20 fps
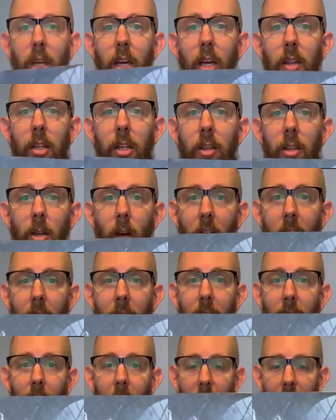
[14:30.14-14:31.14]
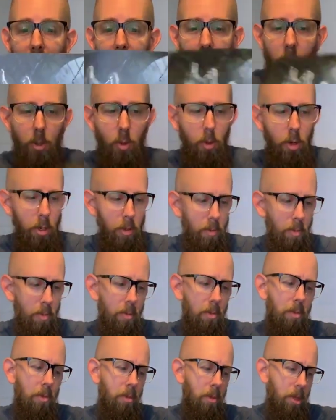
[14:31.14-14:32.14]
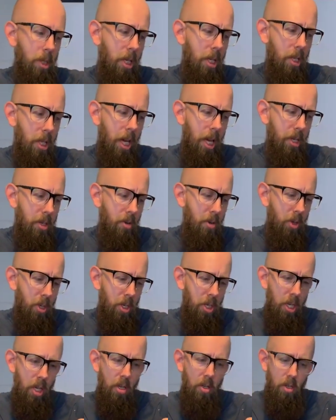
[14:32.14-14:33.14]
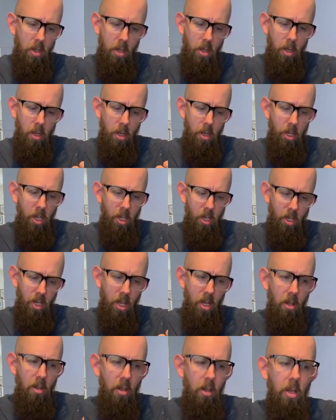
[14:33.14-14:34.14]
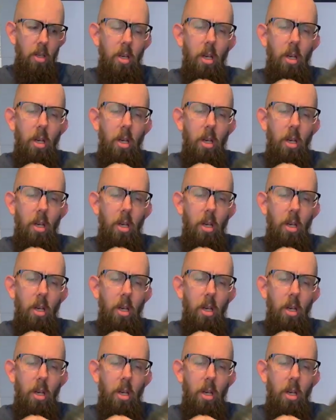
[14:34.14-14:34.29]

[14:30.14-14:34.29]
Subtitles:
And then a glass, or is he glass or steel? Is he steel?